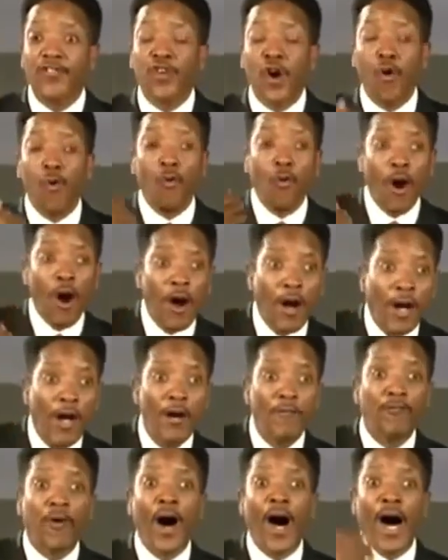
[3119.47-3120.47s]
to
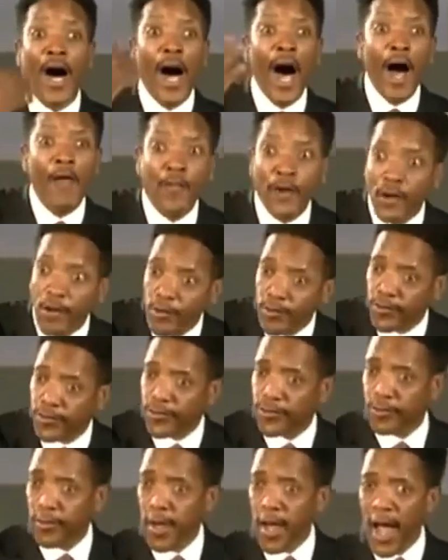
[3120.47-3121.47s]
work for
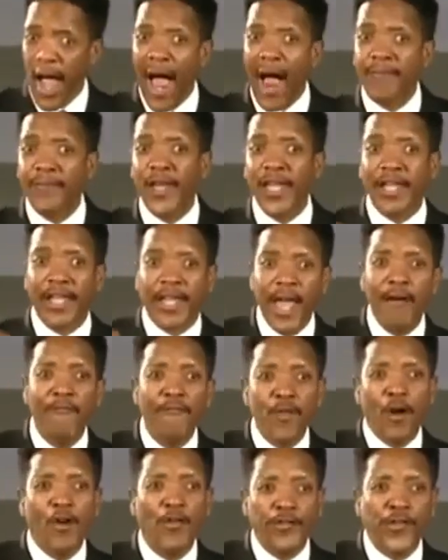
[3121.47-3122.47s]
others and to
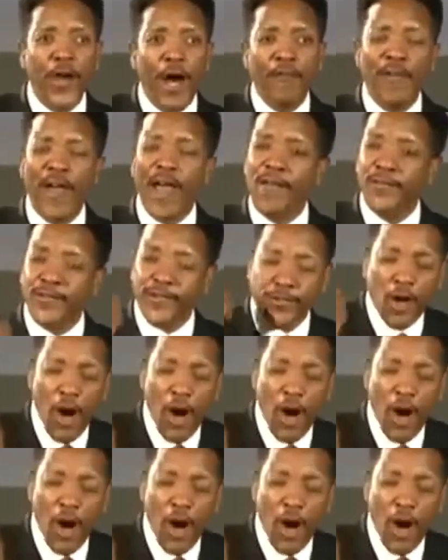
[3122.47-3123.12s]
give yourself in